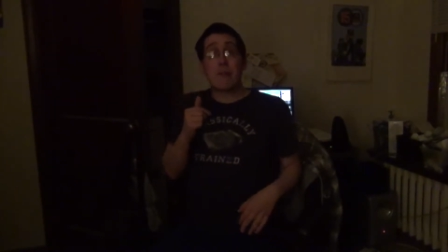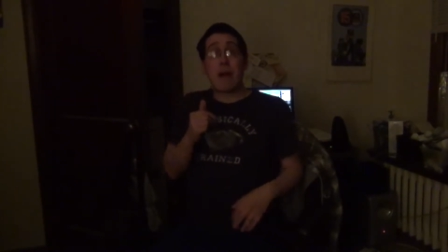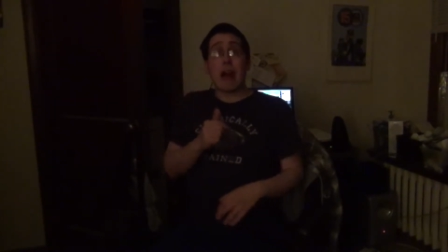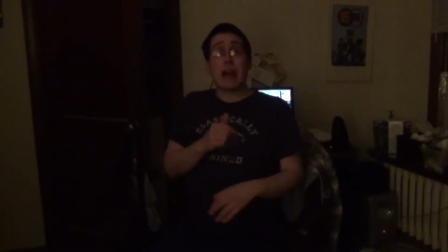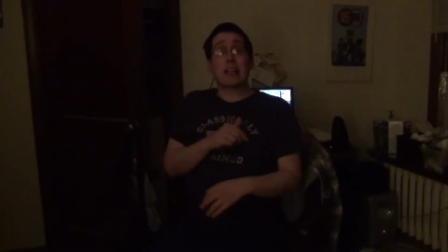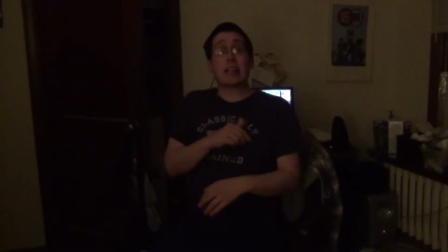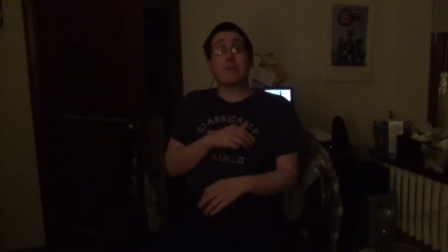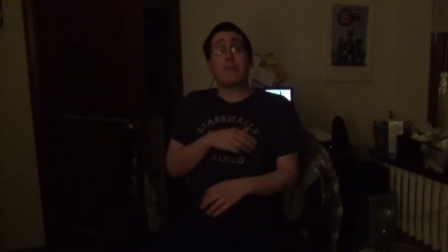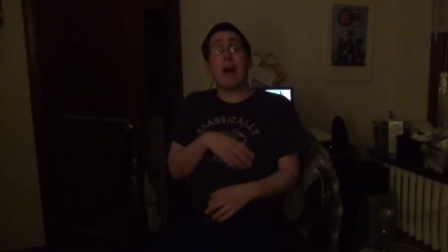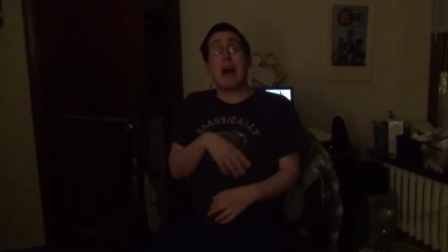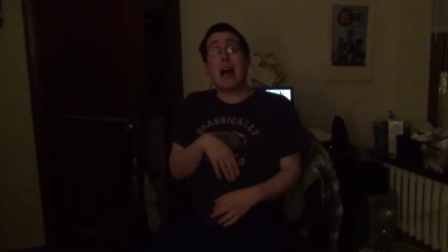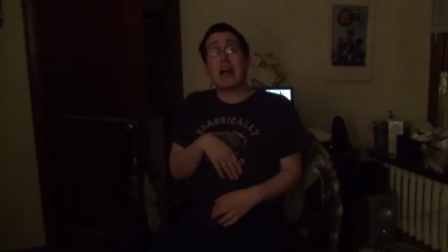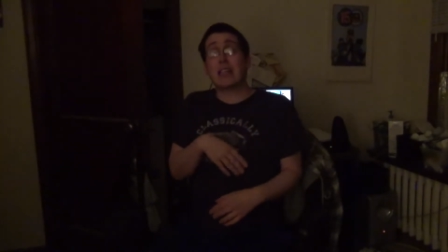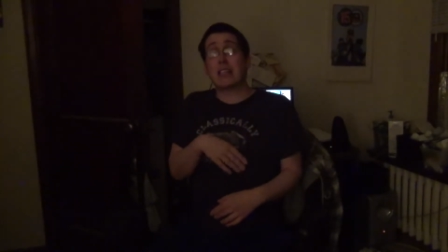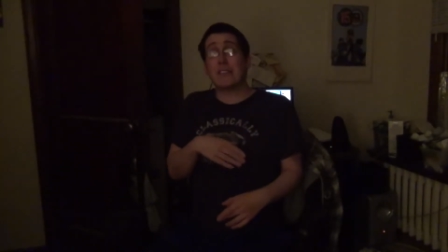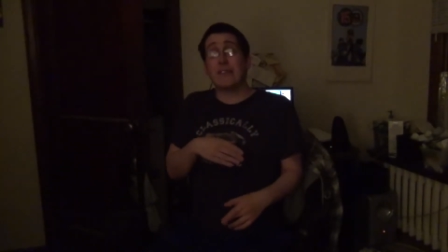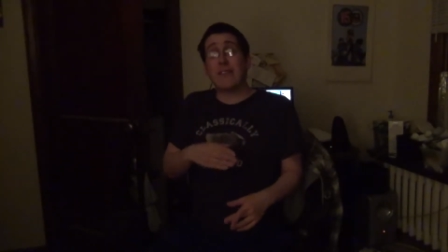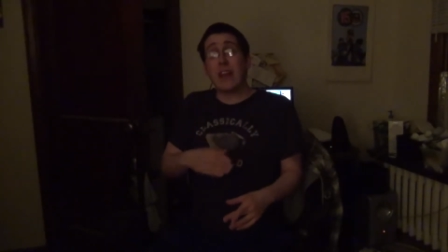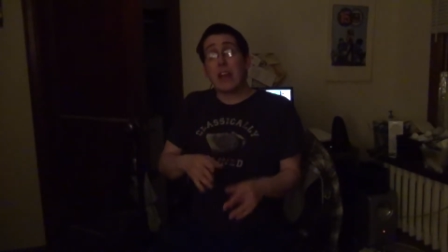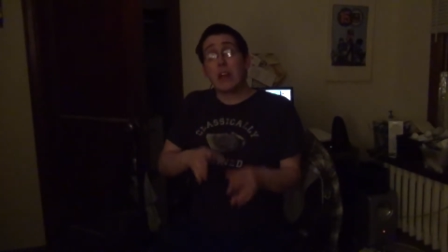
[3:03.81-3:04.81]

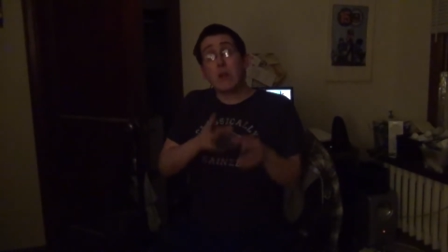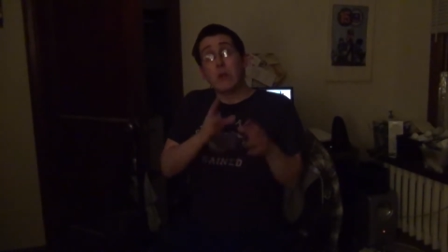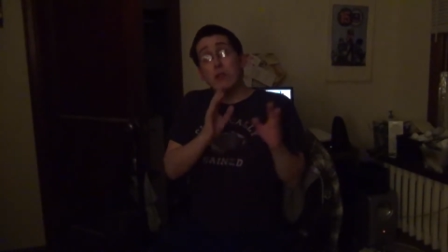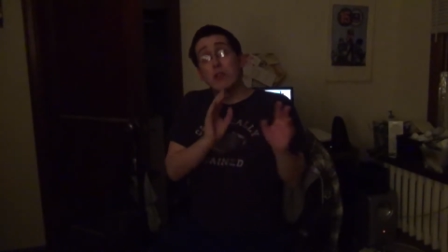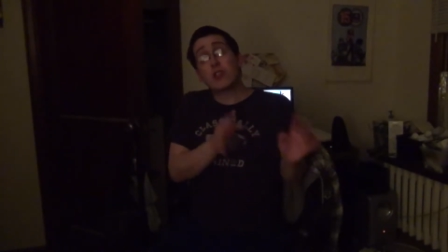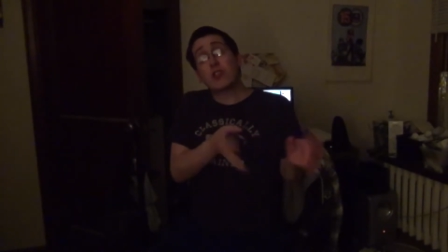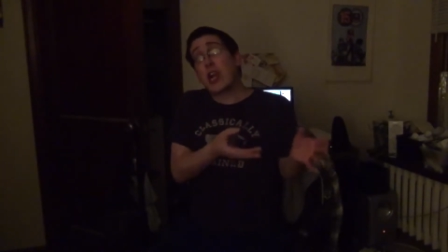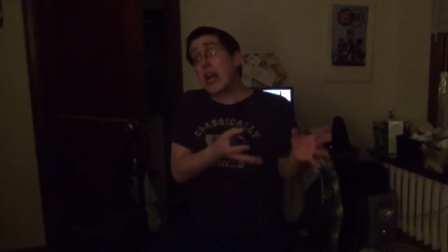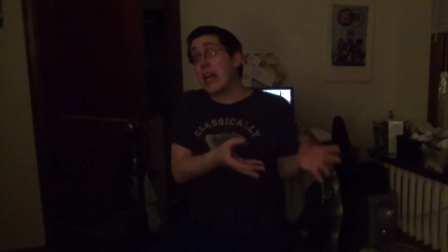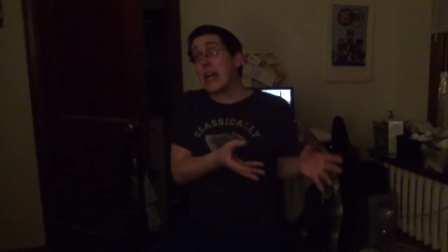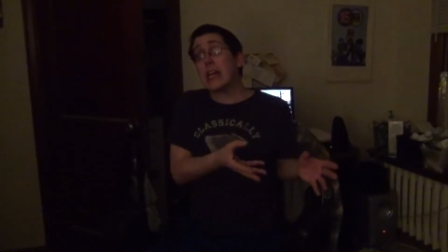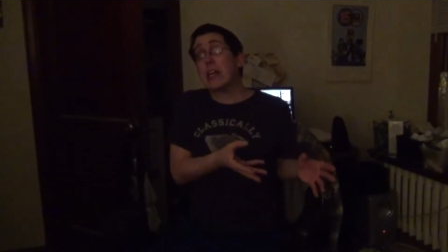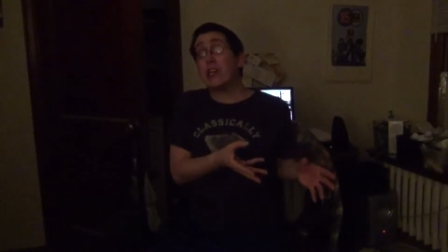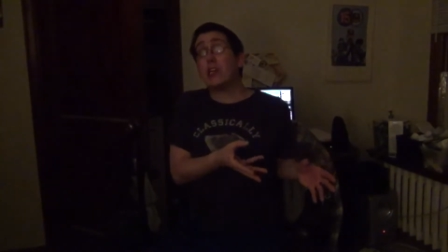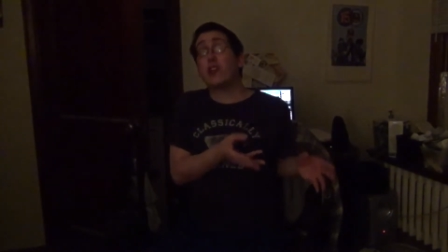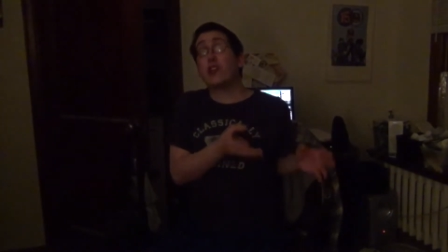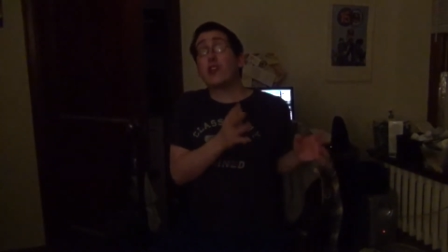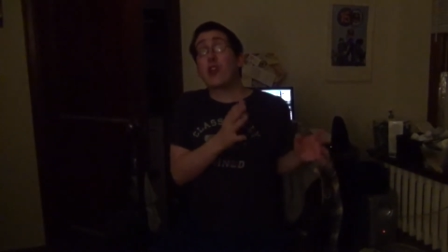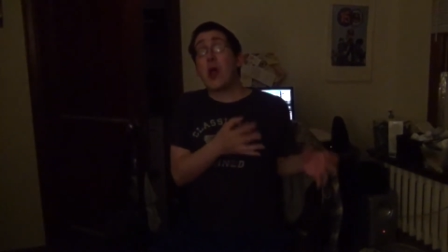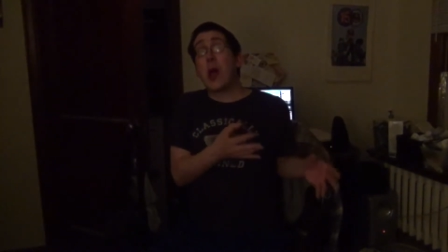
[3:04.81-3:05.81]
Xbox, if they don't
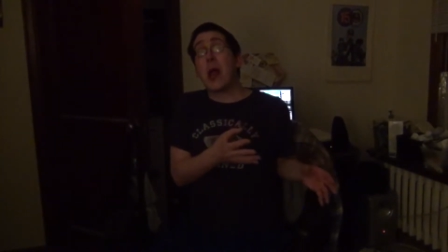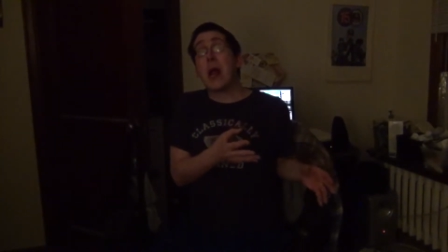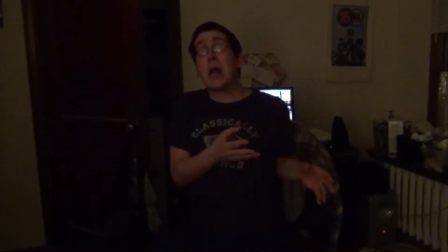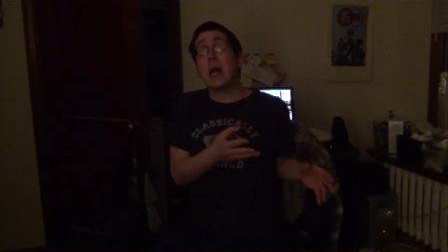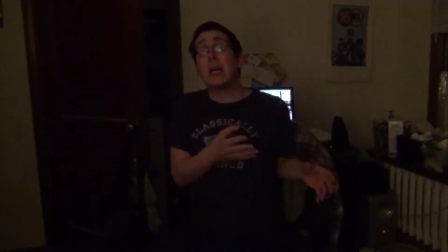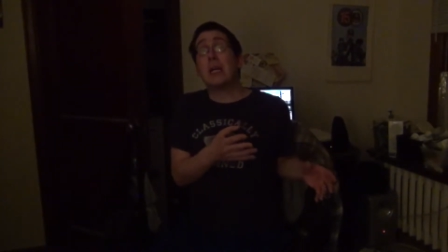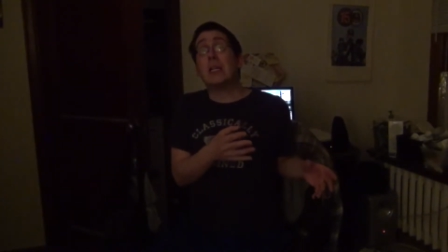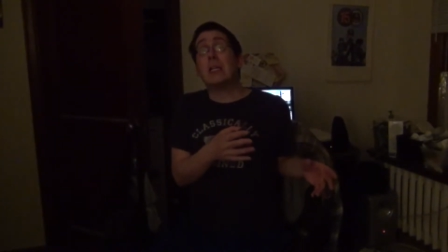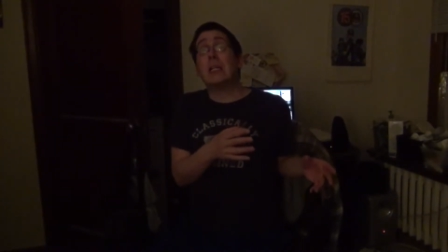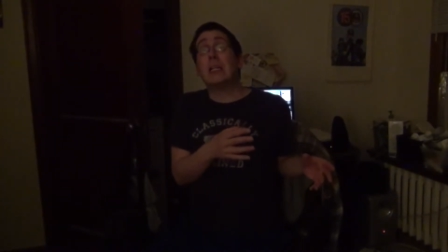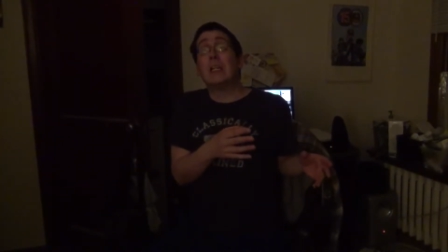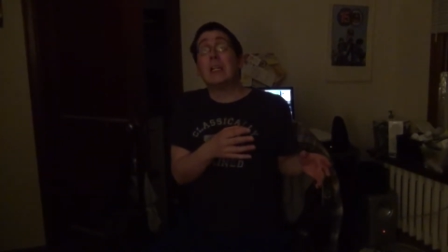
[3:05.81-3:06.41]
change their